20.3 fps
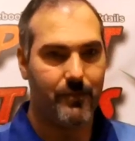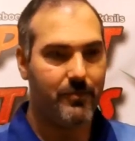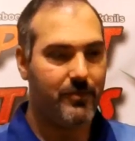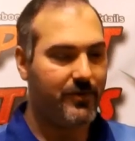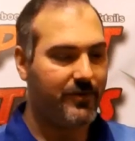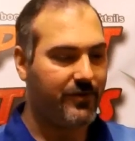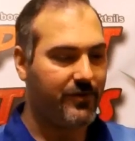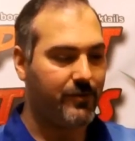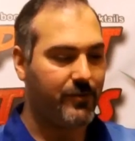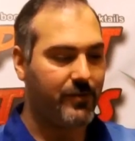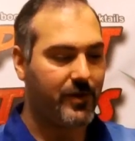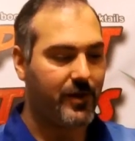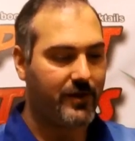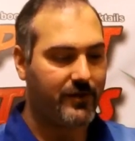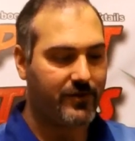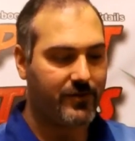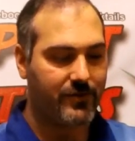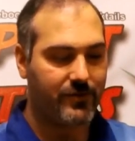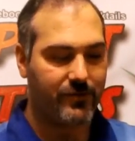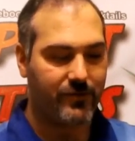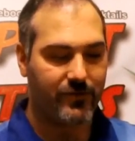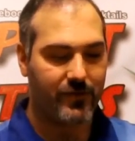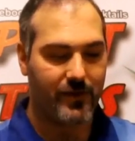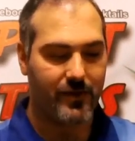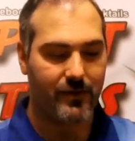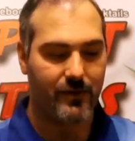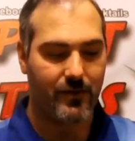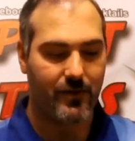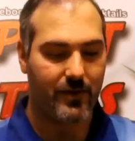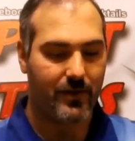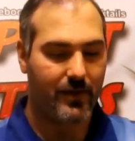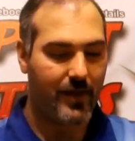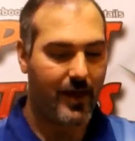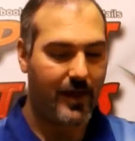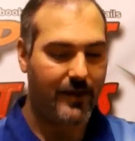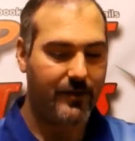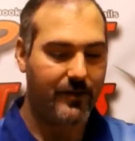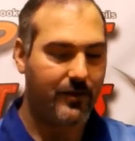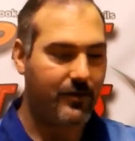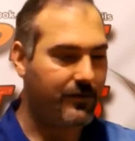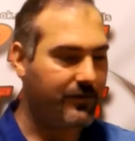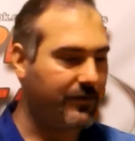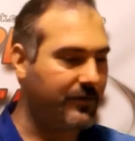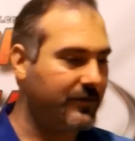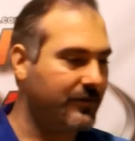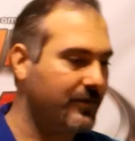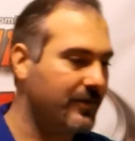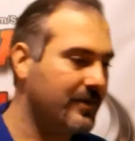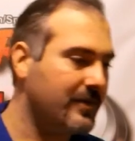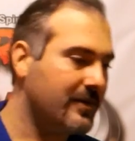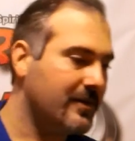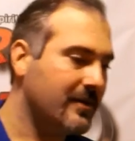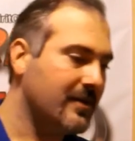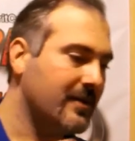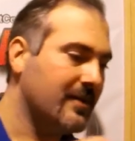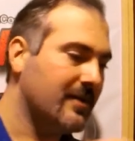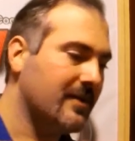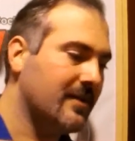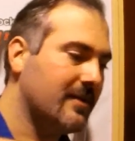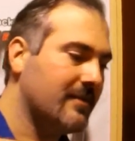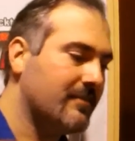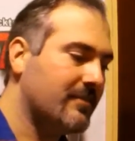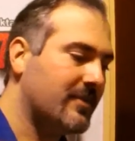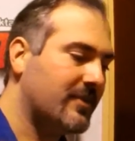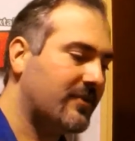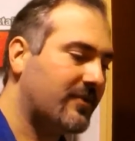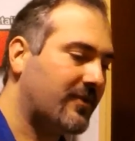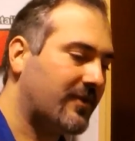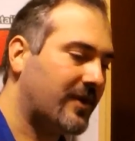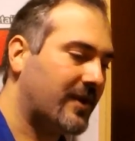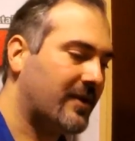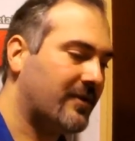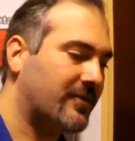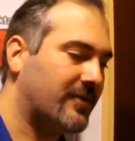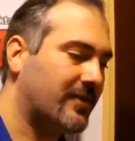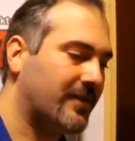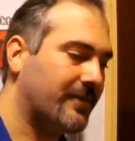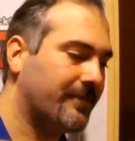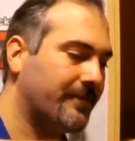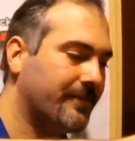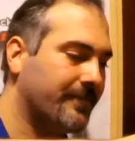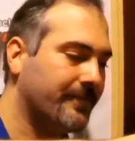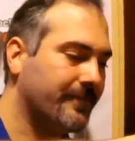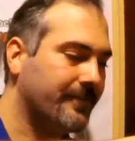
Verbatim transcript: pretty simple cocktail. There's not a lot that goes into it. Let's show you how it's done.